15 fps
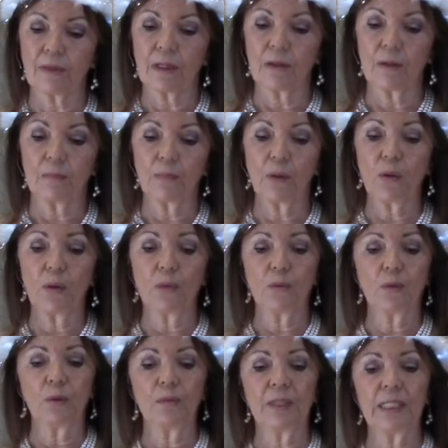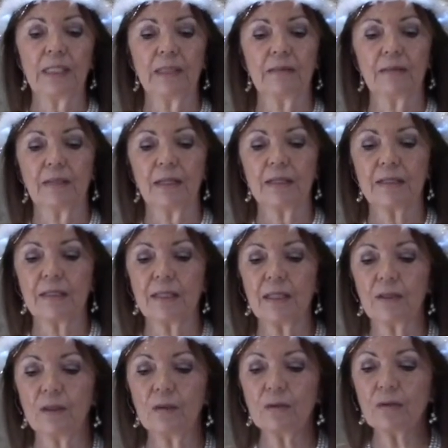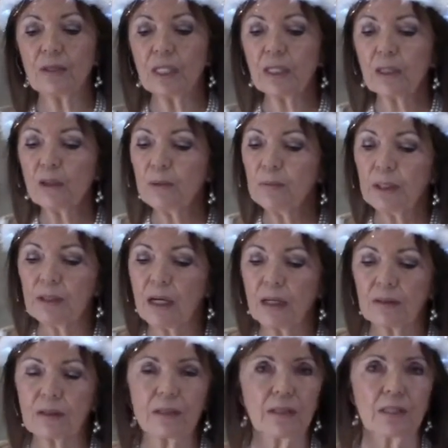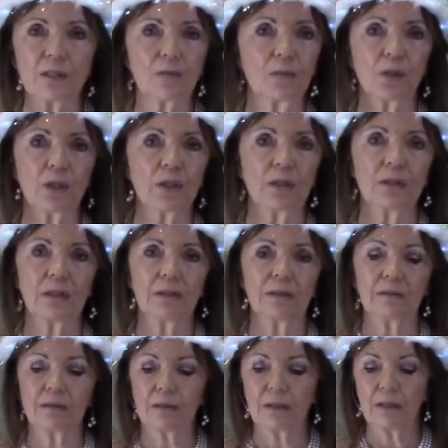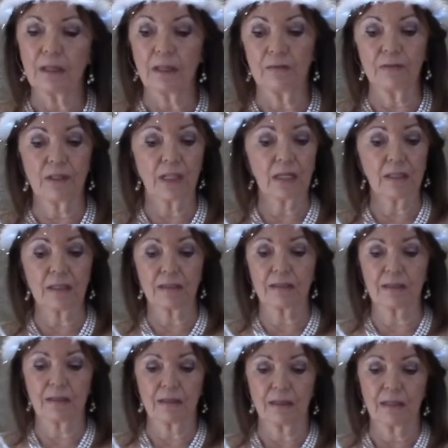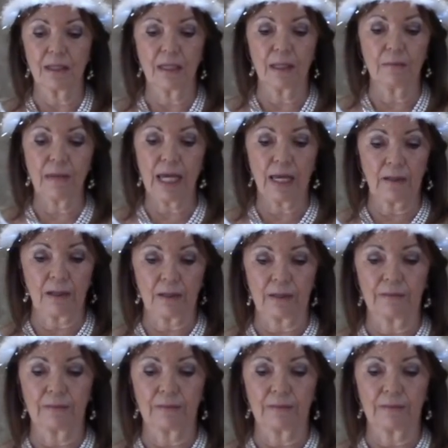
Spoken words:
The poet Rumi said, "You think you belong to this world of dust and matter.